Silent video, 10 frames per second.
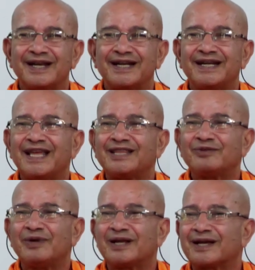Death
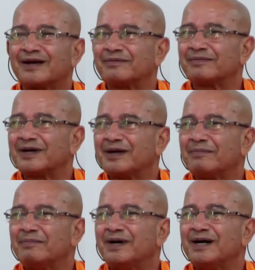will come.
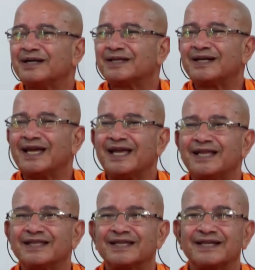Birth,
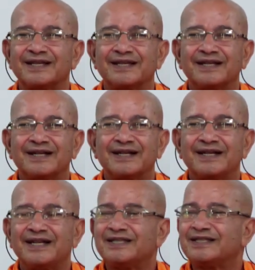death,
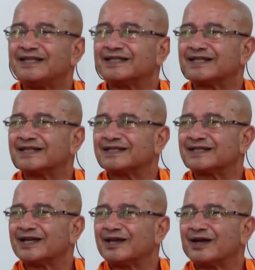
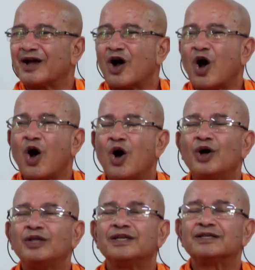diseases. All
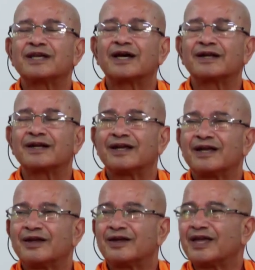these are
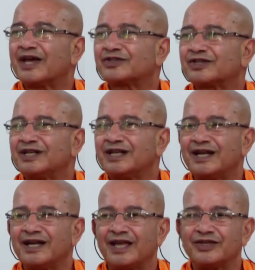external
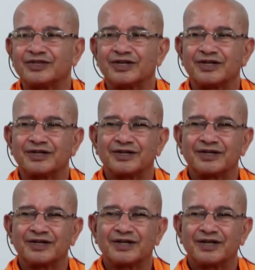nature.
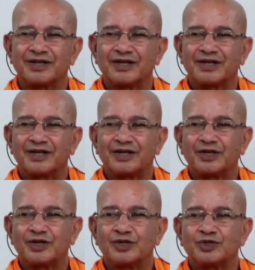
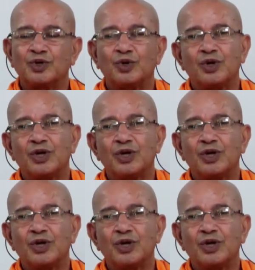So,